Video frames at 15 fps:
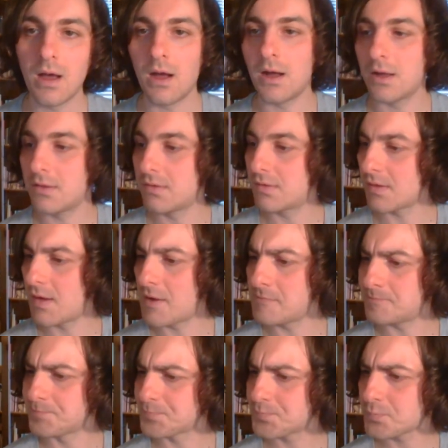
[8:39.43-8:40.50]
And
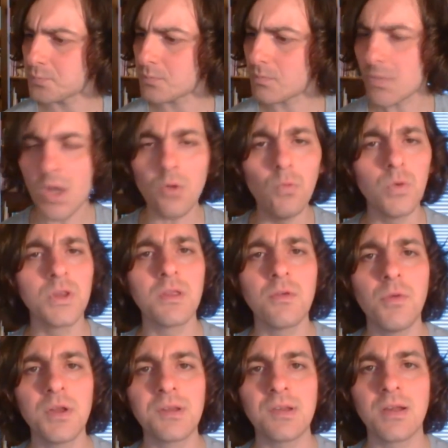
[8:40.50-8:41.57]
one of
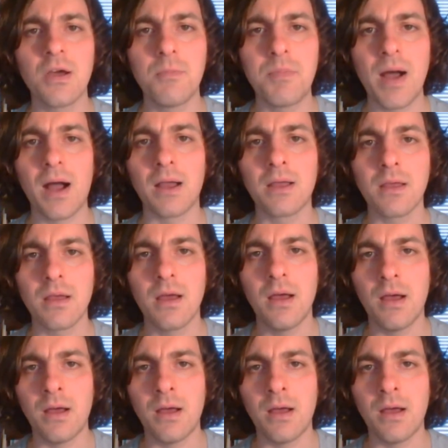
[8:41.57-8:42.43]
the ones I got back